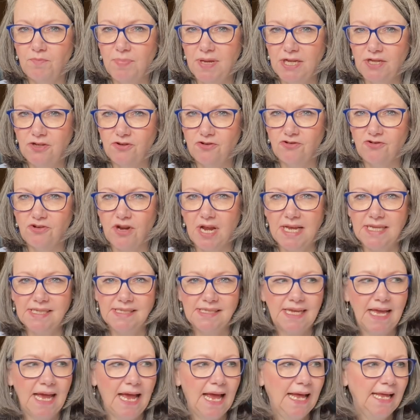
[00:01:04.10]
Pinterest
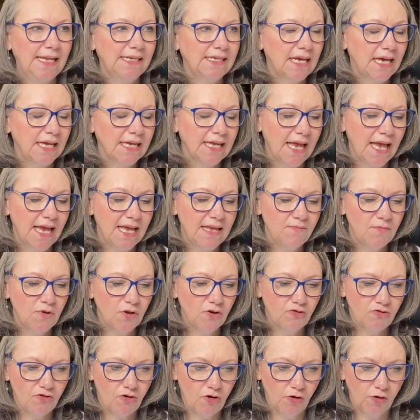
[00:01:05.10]
and I came
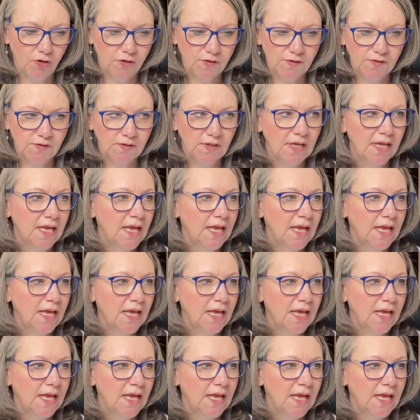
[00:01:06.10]
across